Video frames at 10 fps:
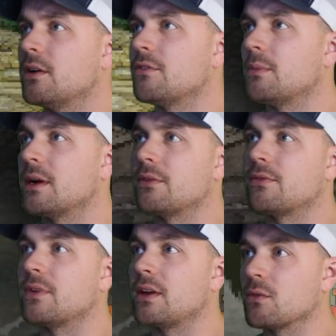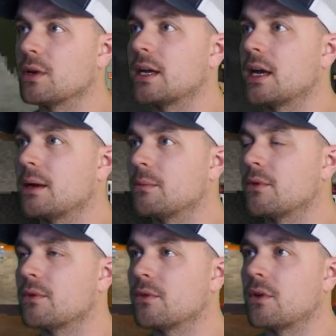of my favorite
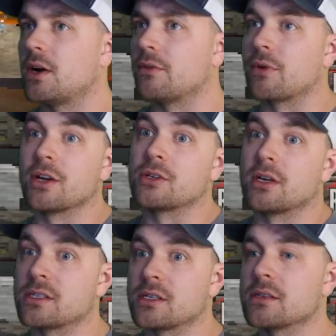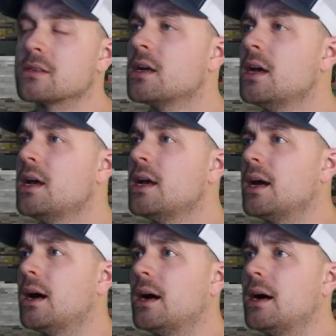game franchises.
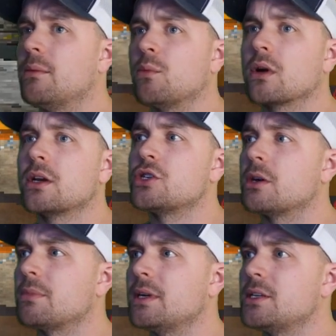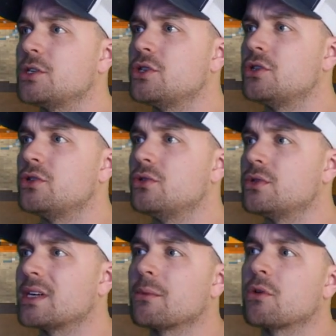We're going to jump into
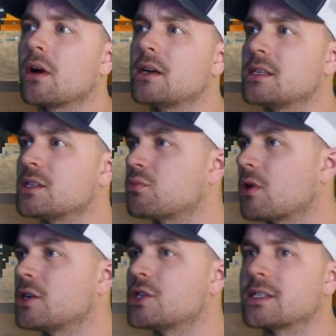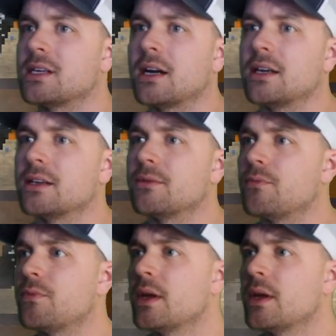Time Crisis Project Titan.